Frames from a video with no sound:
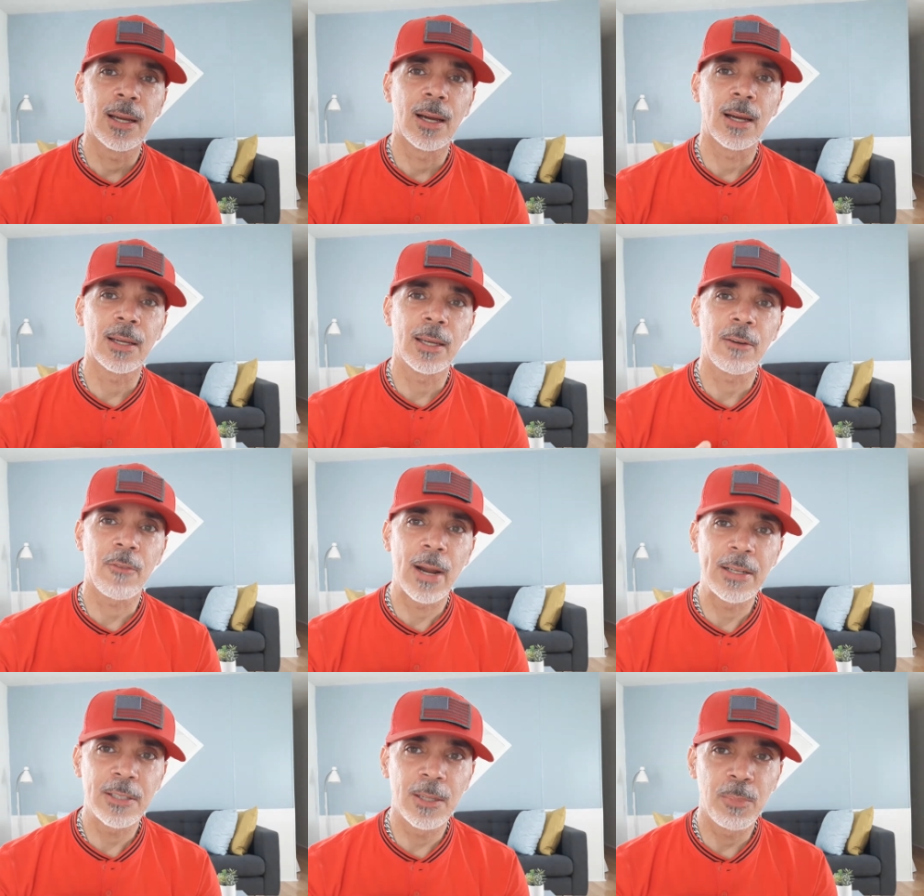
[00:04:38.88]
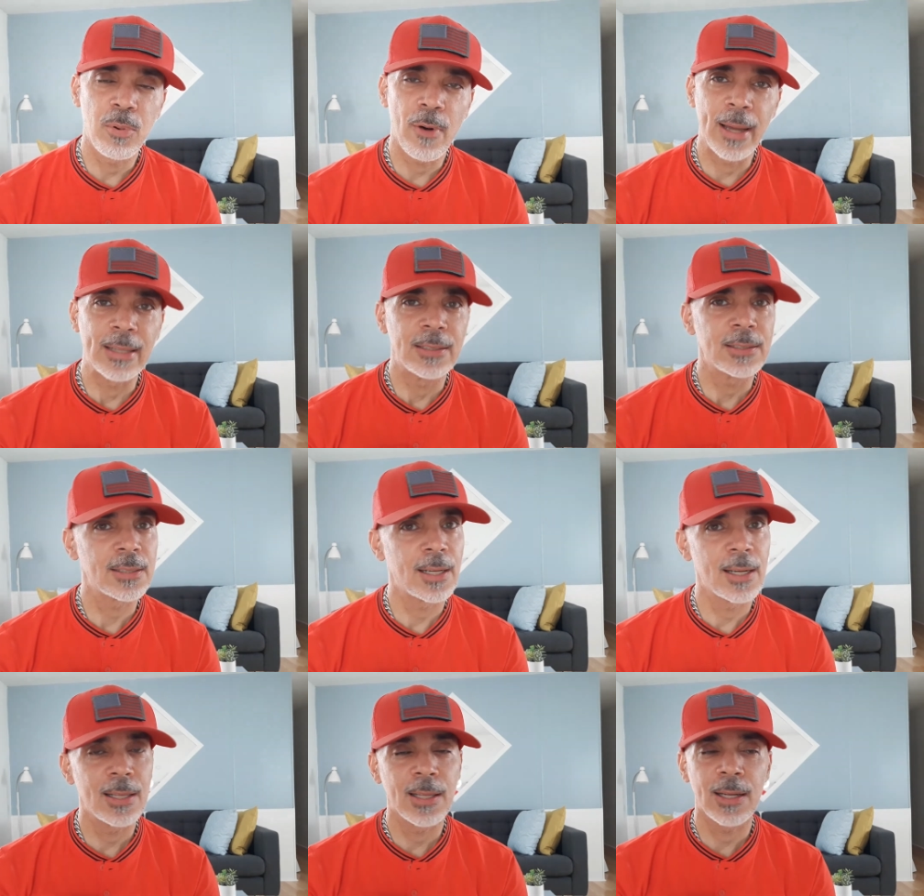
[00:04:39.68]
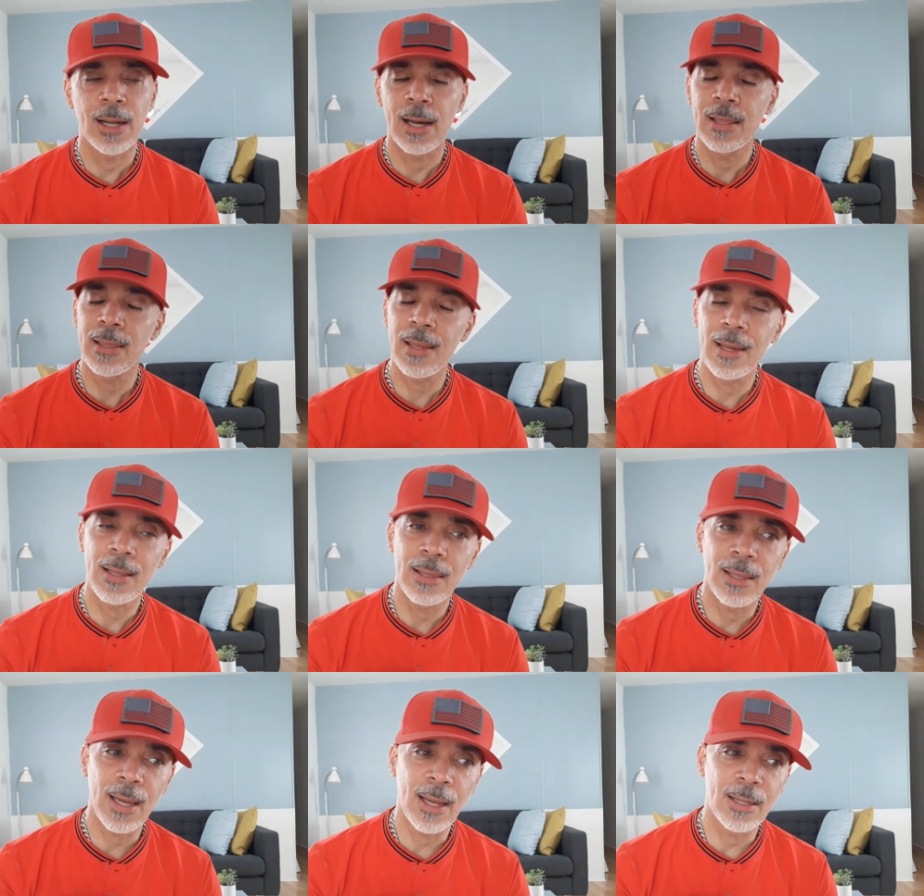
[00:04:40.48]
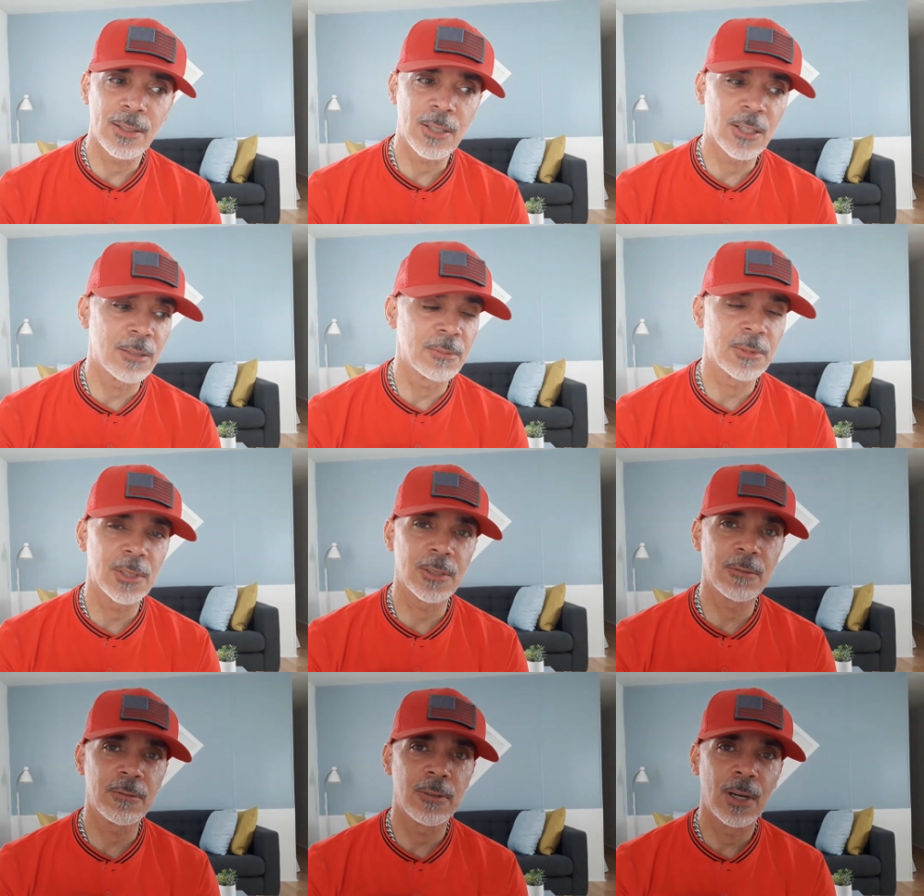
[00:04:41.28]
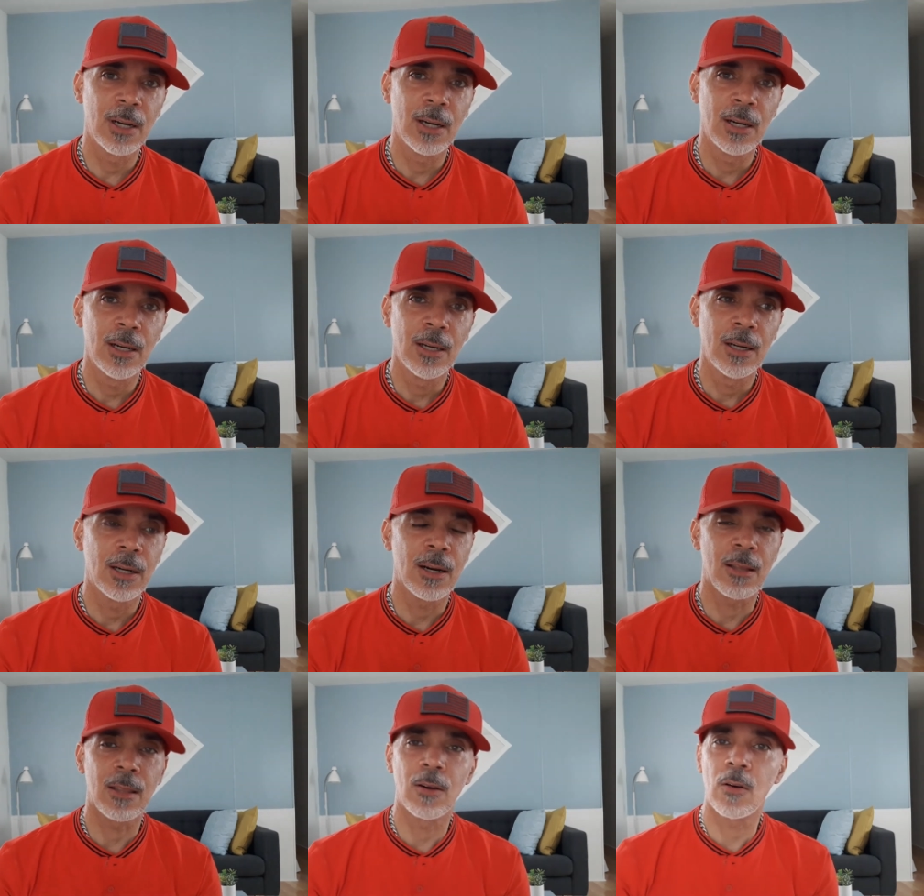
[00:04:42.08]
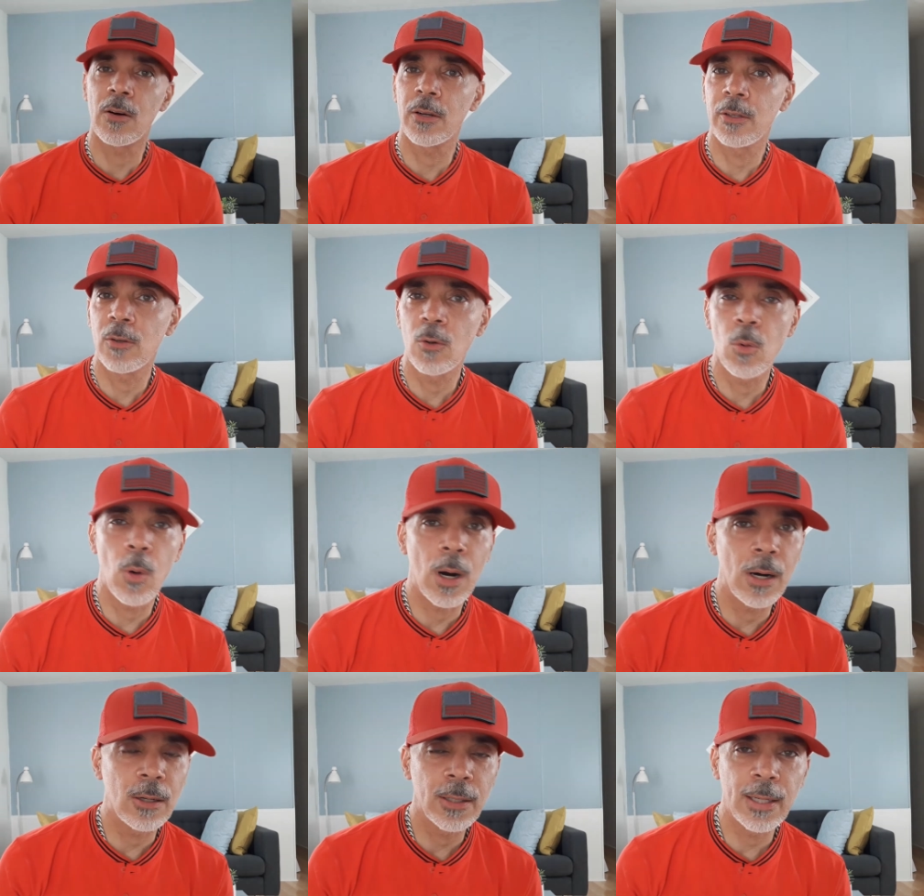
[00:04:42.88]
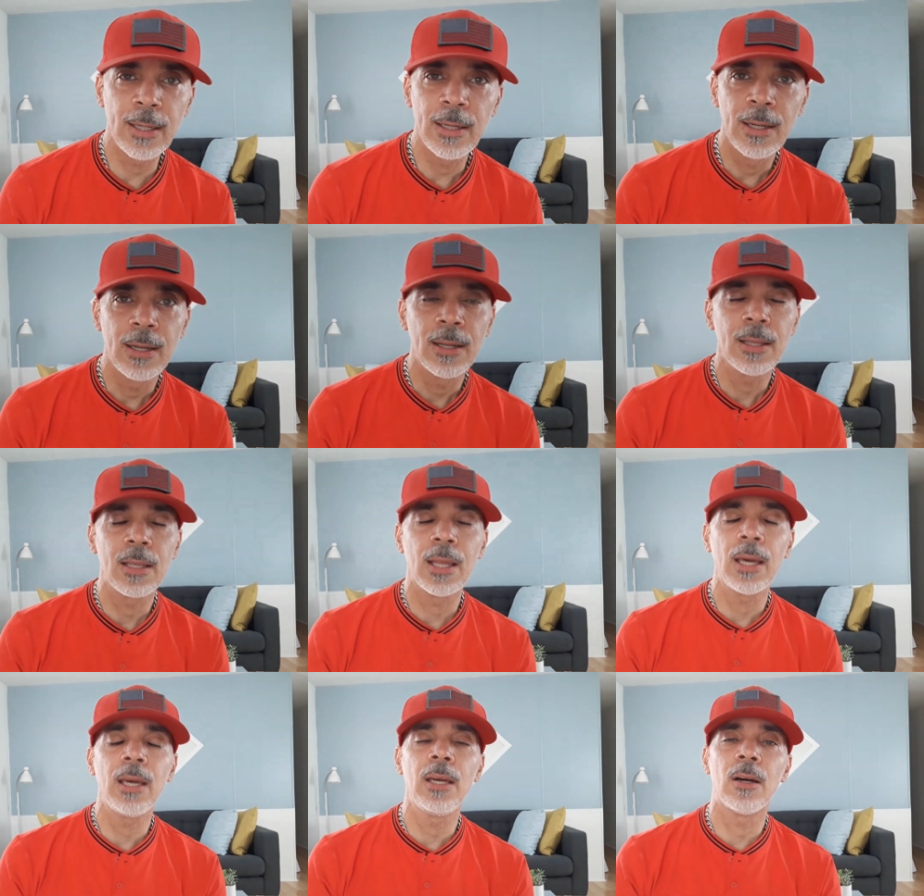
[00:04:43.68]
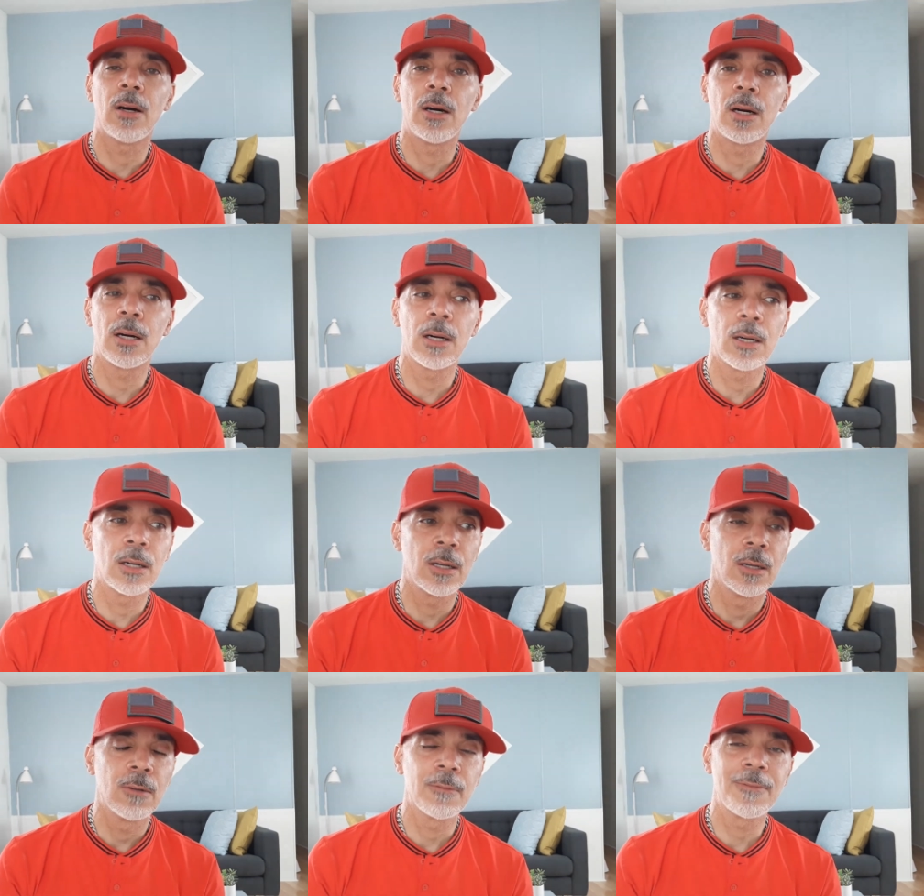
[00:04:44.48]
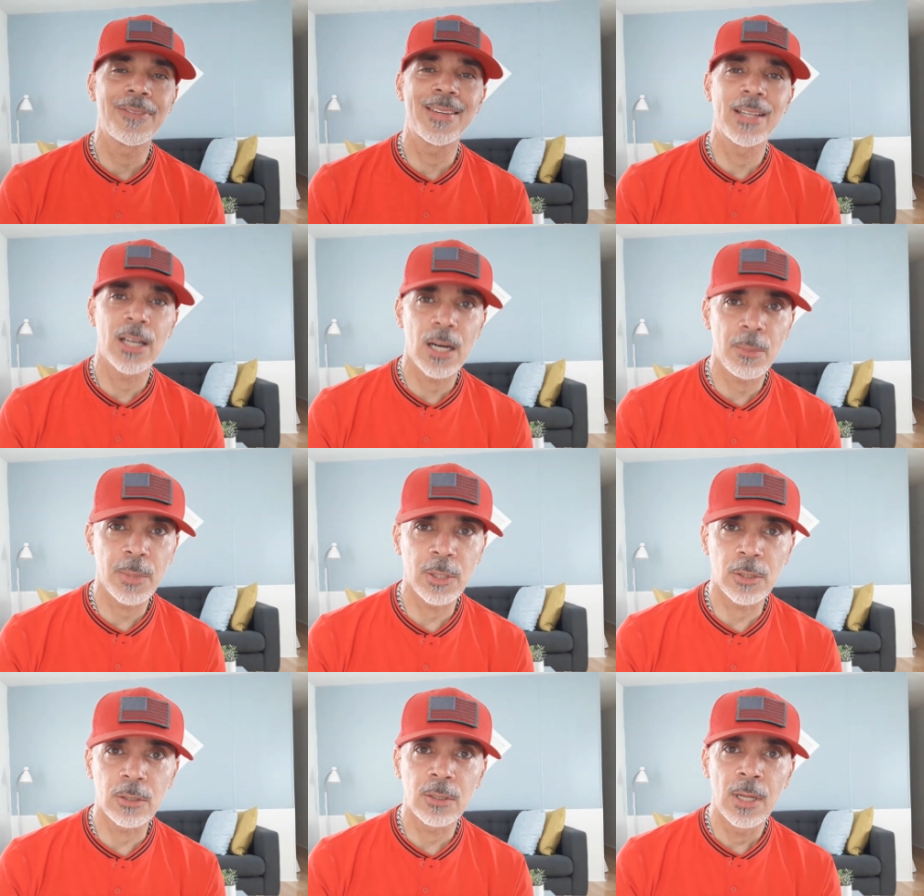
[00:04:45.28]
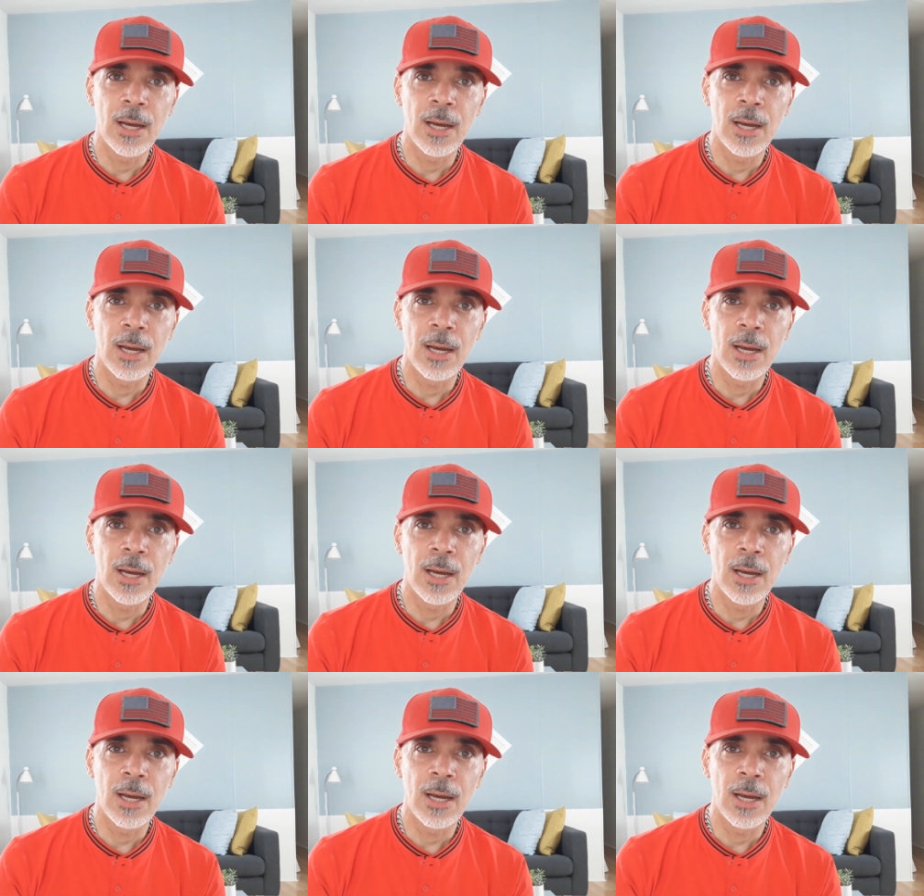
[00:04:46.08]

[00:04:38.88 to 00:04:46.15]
get right to the point and say that I think that in terms of the audio quality, they are phenomenal.